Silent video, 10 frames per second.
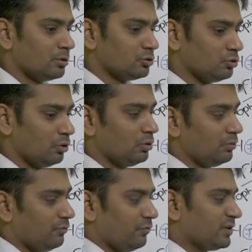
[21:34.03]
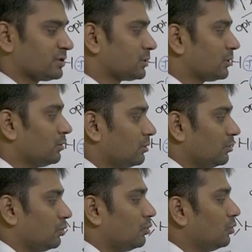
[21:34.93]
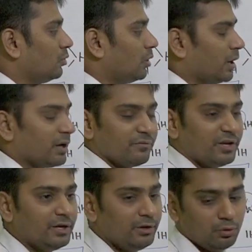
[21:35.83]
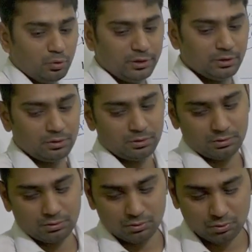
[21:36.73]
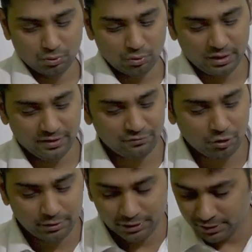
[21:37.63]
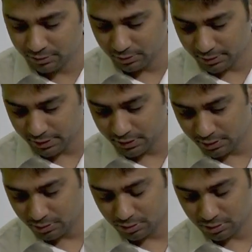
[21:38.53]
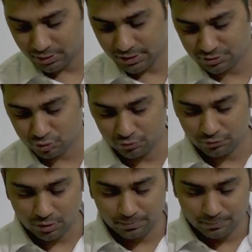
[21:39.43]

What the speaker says: So first, who are very new here, who have not written any test so far,